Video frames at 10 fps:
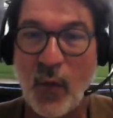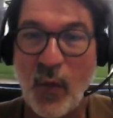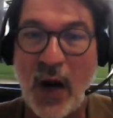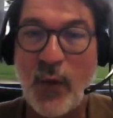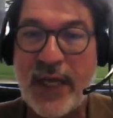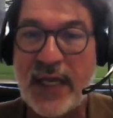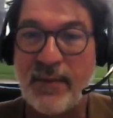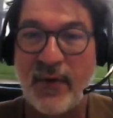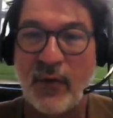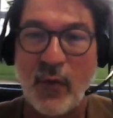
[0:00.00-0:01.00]

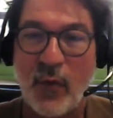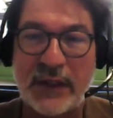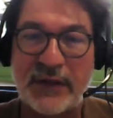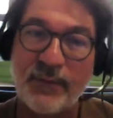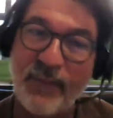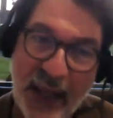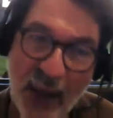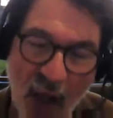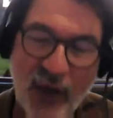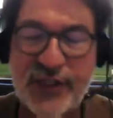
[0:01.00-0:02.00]
what
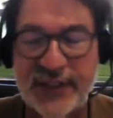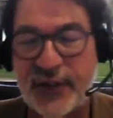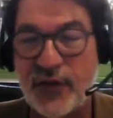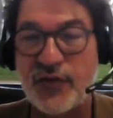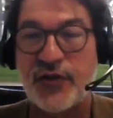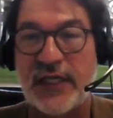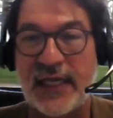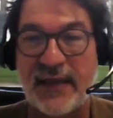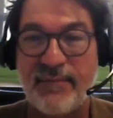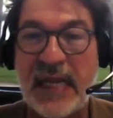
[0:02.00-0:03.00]
biologists
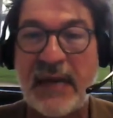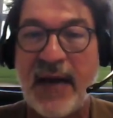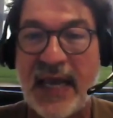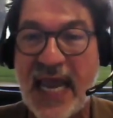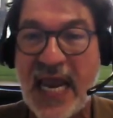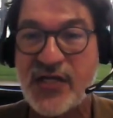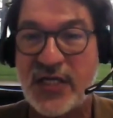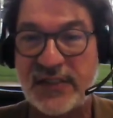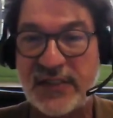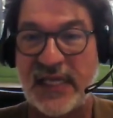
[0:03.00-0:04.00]
usually mean by
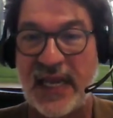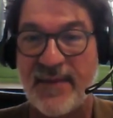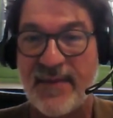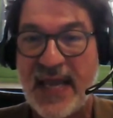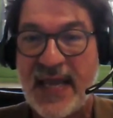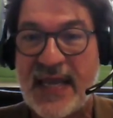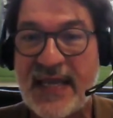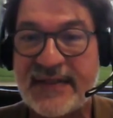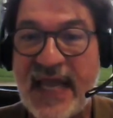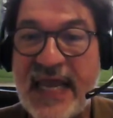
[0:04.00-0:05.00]
agency,
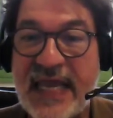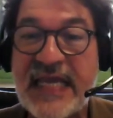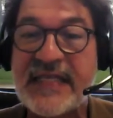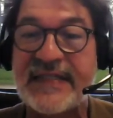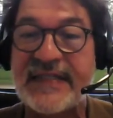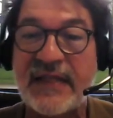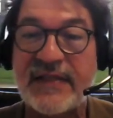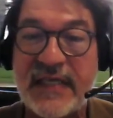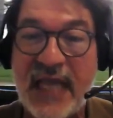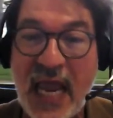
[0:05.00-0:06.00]
is a
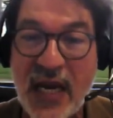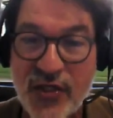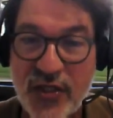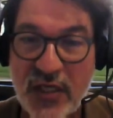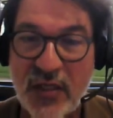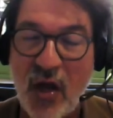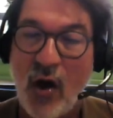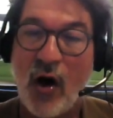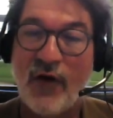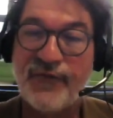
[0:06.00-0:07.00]
instantiation
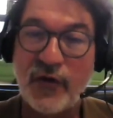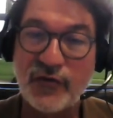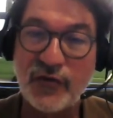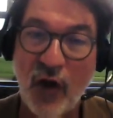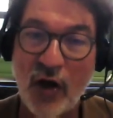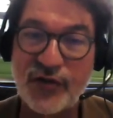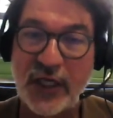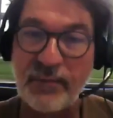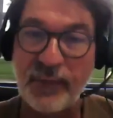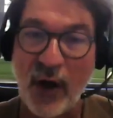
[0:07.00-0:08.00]
of those
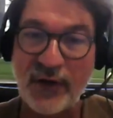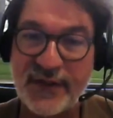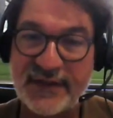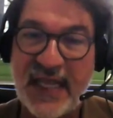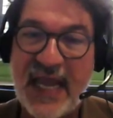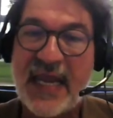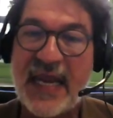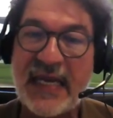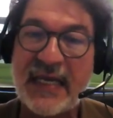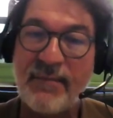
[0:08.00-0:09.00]
logic processes
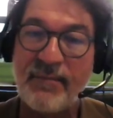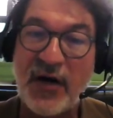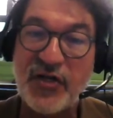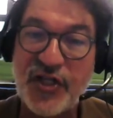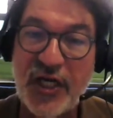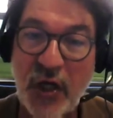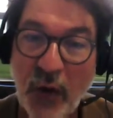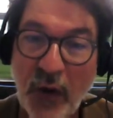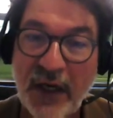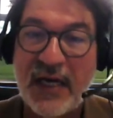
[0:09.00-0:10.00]
in
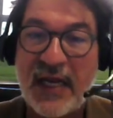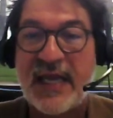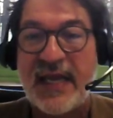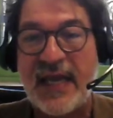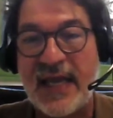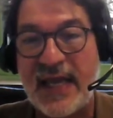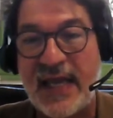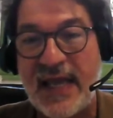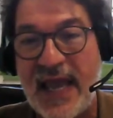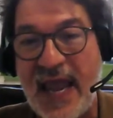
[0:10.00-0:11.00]
particular
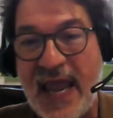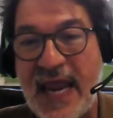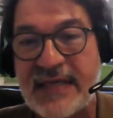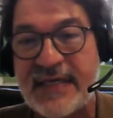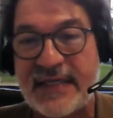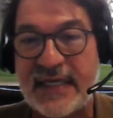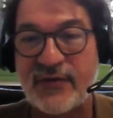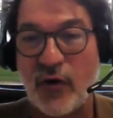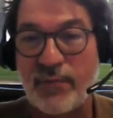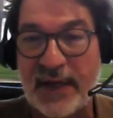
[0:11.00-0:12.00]

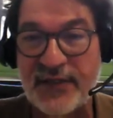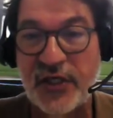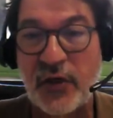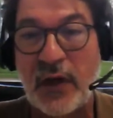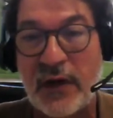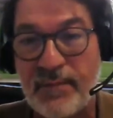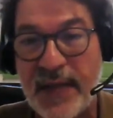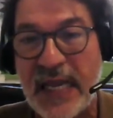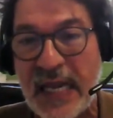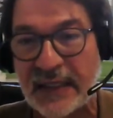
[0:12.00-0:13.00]
entities or particular
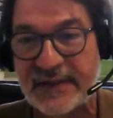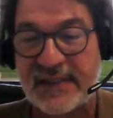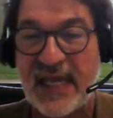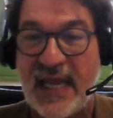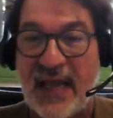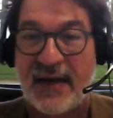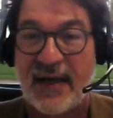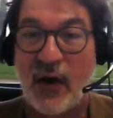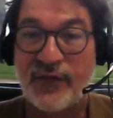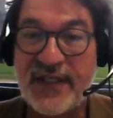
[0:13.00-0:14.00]
beings.
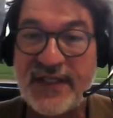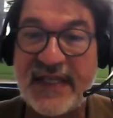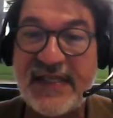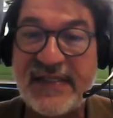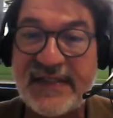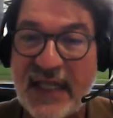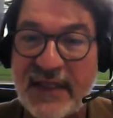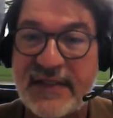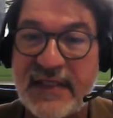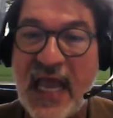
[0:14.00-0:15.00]
Now, this
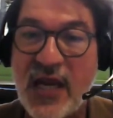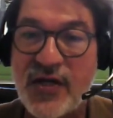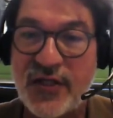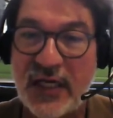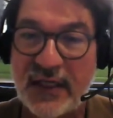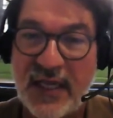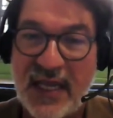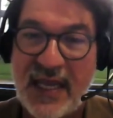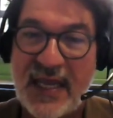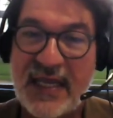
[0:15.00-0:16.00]
instantiation
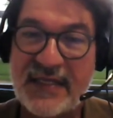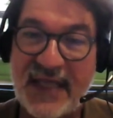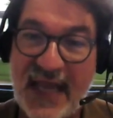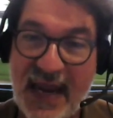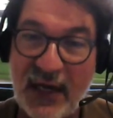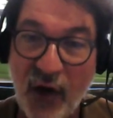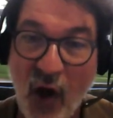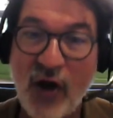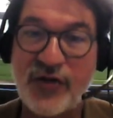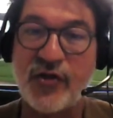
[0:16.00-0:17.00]
is a
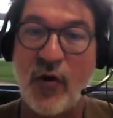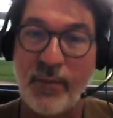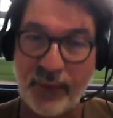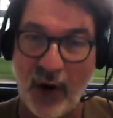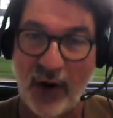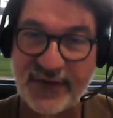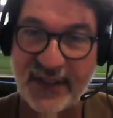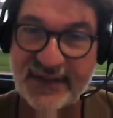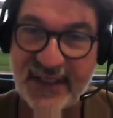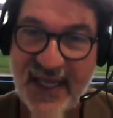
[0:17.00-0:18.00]
logical
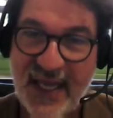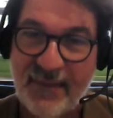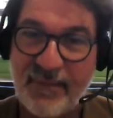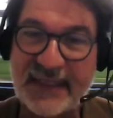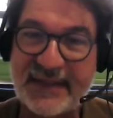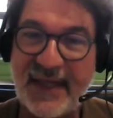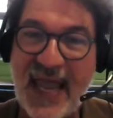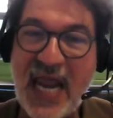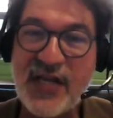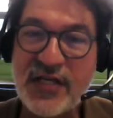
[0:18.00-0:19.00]
process, but
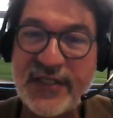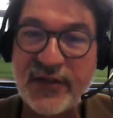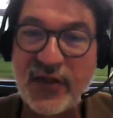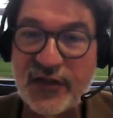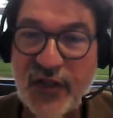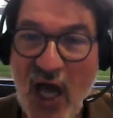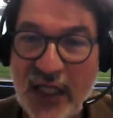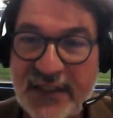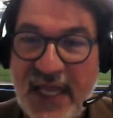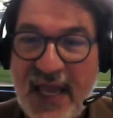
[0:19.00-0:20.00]
agency
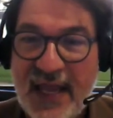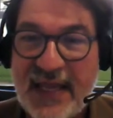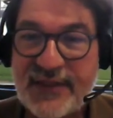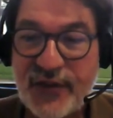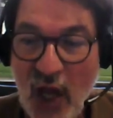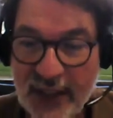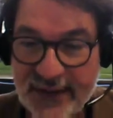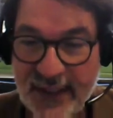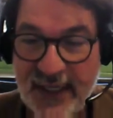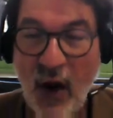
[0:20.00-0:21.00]
it's not
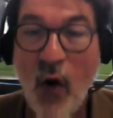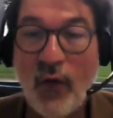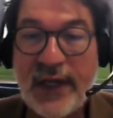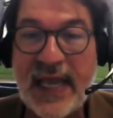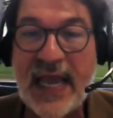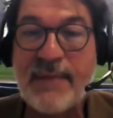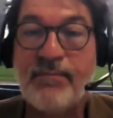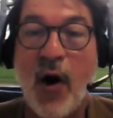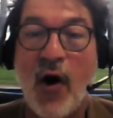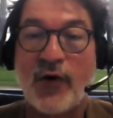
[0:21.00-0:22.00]
only a
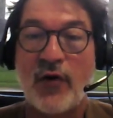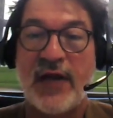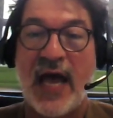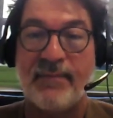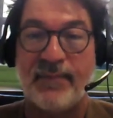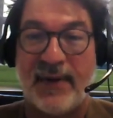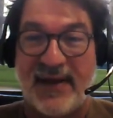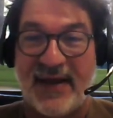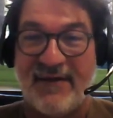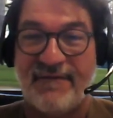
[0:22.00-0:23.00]
bottom-up
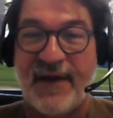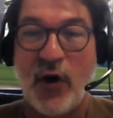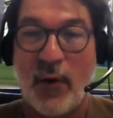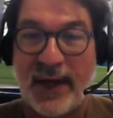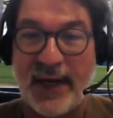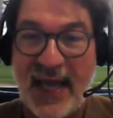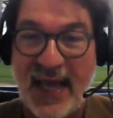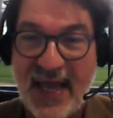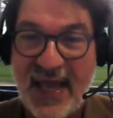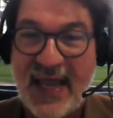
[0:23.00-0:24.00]
phenomena.